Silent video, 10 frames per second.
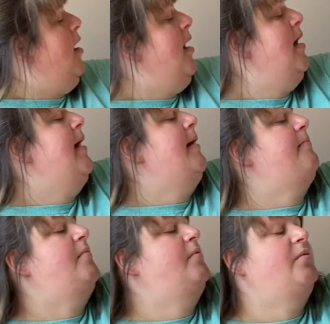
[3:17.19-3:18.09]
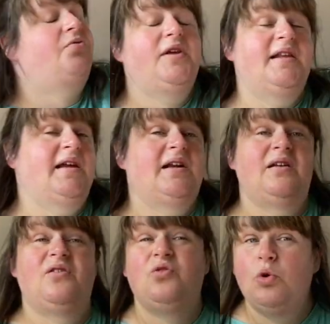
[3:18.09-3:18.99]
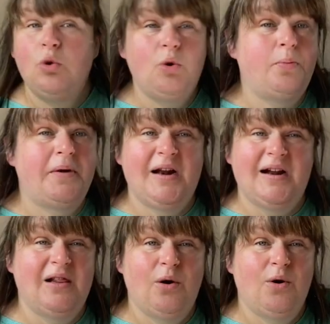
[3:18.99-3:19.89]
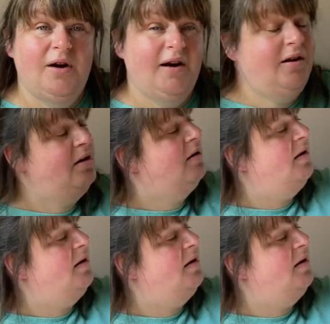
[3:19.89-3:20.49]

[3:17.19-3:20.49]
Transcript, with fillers: These in no particular order.